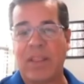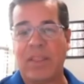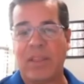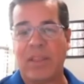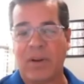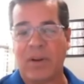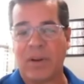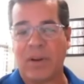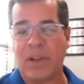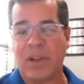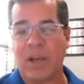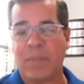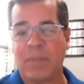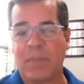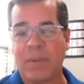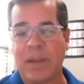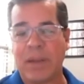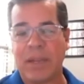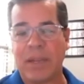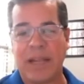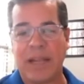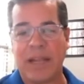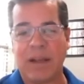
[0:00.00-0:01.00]
their
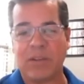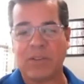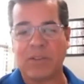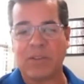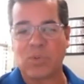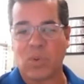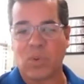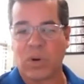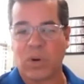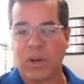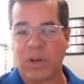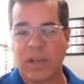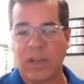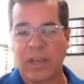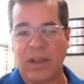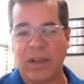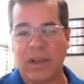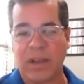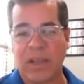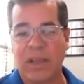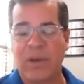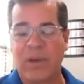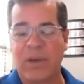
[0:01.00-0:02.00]
company and how it's
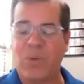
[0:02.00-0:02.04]
working.